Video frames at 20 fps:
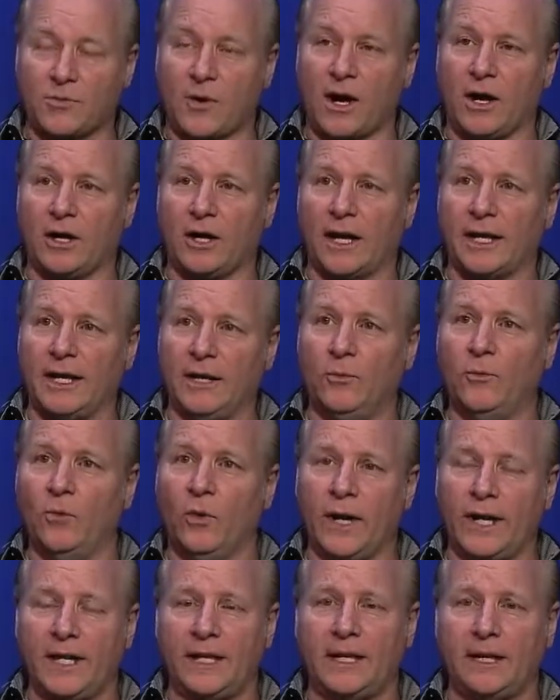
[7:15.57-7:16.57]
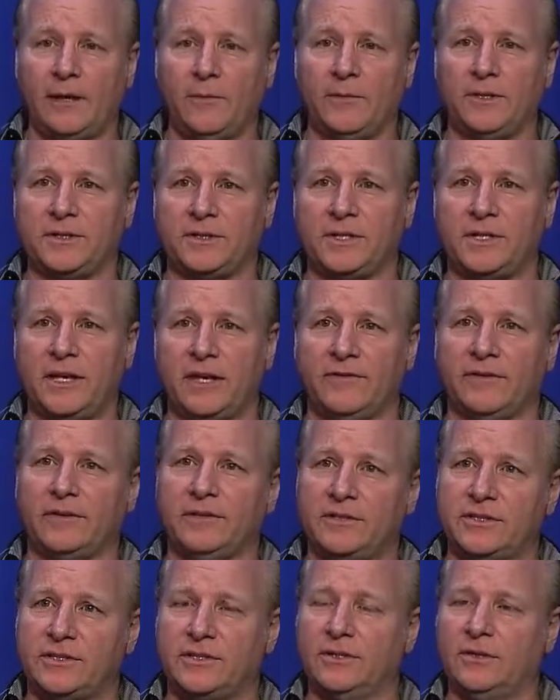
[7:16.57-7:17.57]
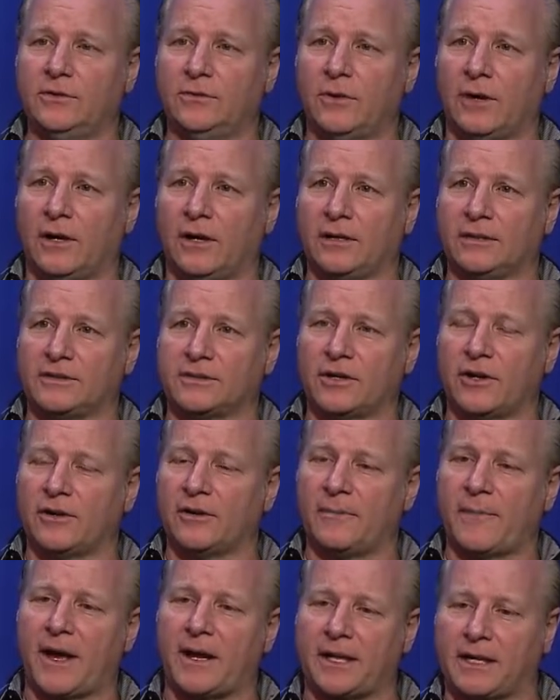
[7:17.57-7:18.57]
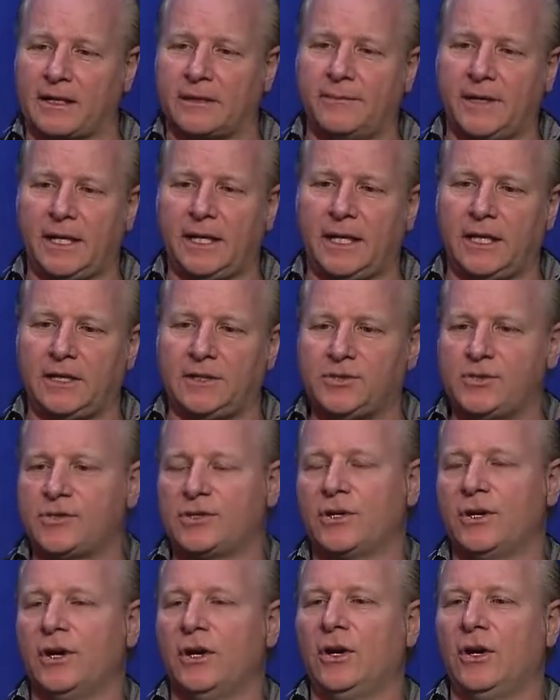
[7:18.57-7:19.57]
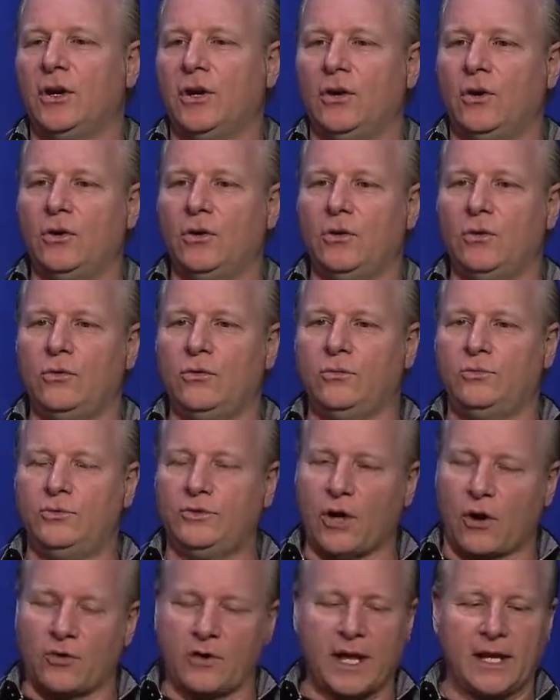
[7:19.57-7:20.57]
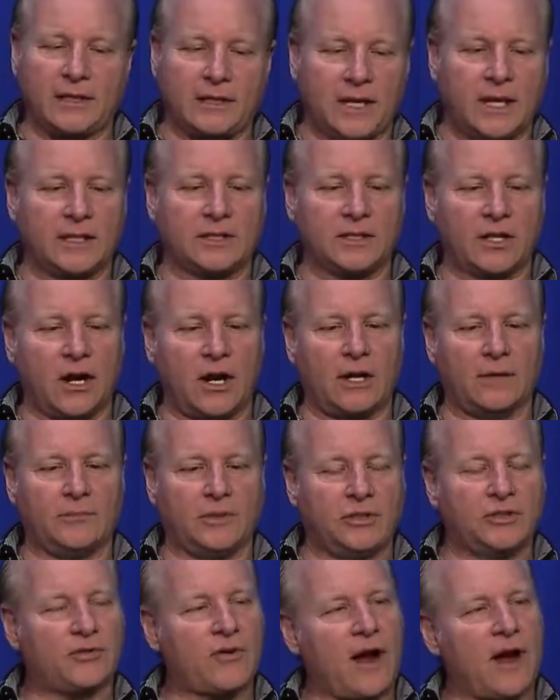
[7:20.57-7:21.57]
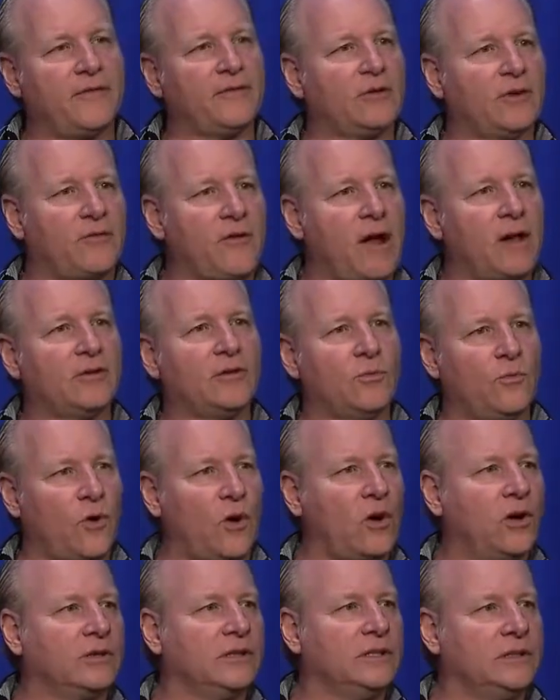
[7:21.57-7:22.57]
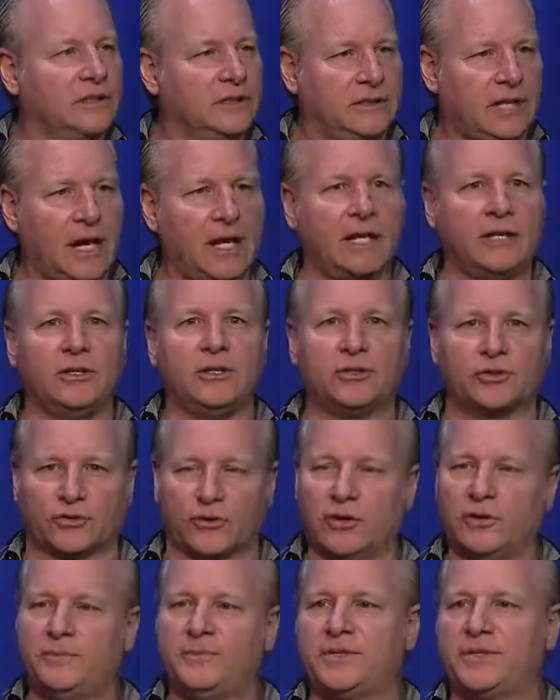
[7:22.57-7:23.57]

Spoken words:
well, I didn't win it. It was given to a certain amount of comedians who donate their time to travel around the world entertaining the troops.